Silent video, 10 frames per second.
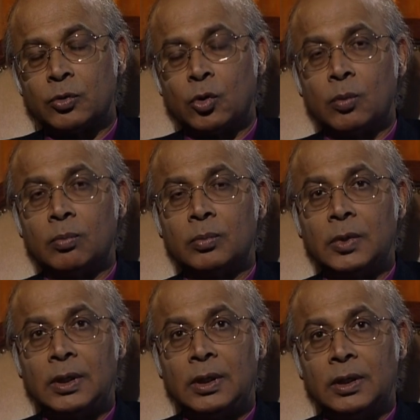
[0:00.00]
room
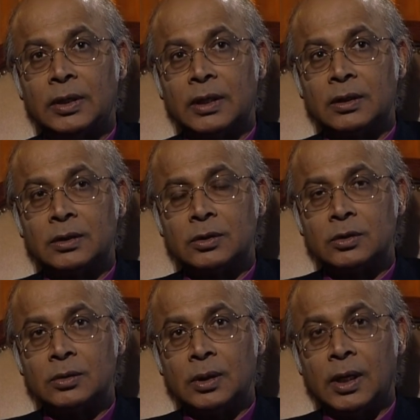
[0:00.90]
that
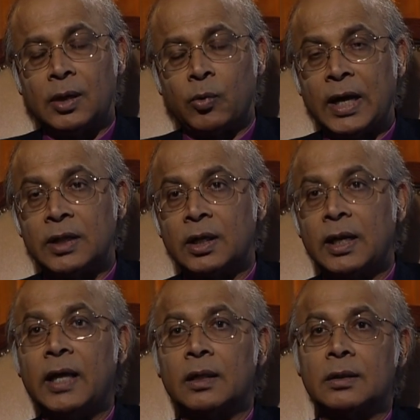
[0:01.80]
uh, ran the
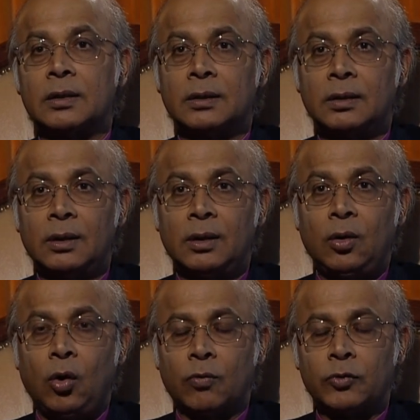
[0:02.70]
length
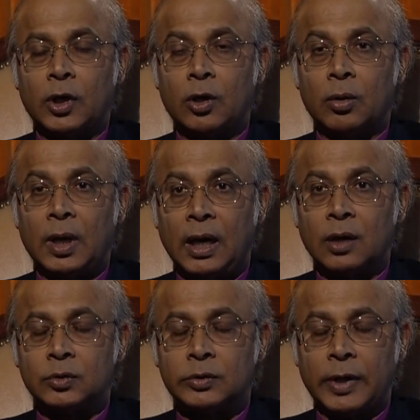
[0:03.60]
of the whole
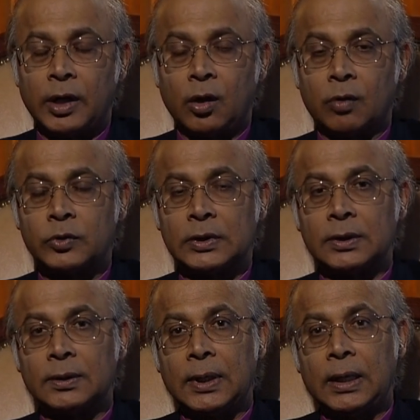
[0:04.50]
house very often.
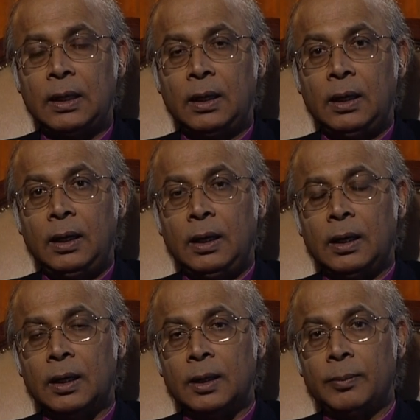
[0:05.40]

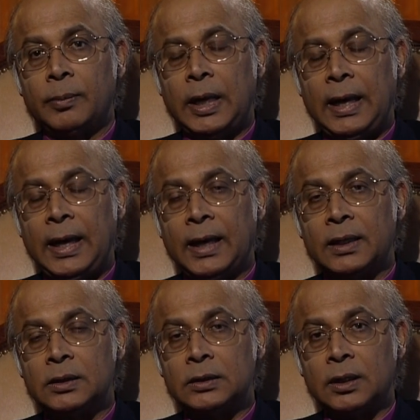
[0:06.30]
Um,
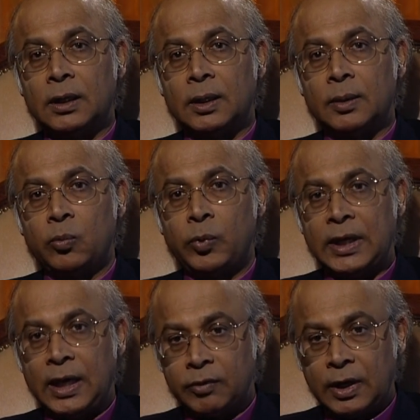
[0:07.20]
and um,
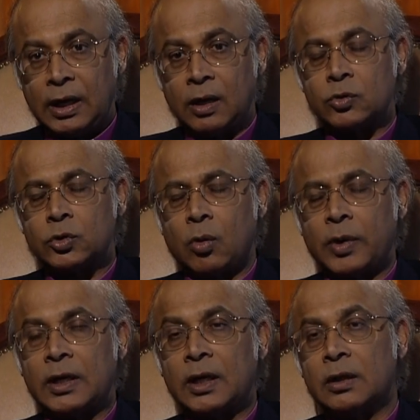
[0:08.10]
we have accounts
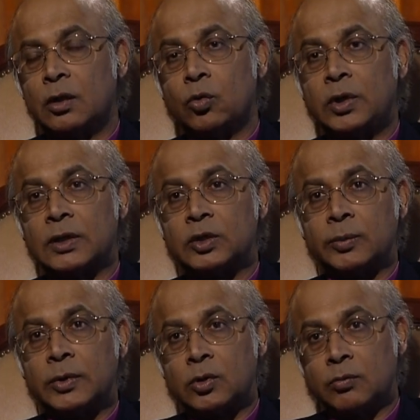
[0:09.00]
already in the New
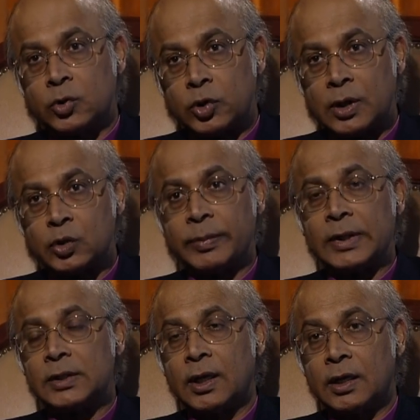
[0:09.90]
Testament of the church
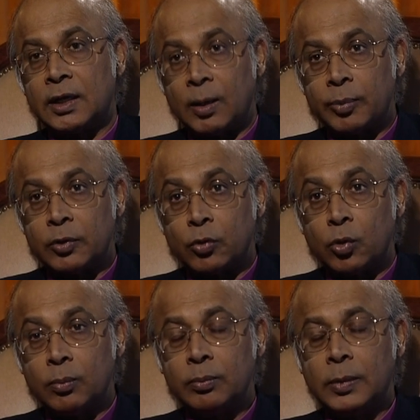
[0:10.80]
meeting in an upper room.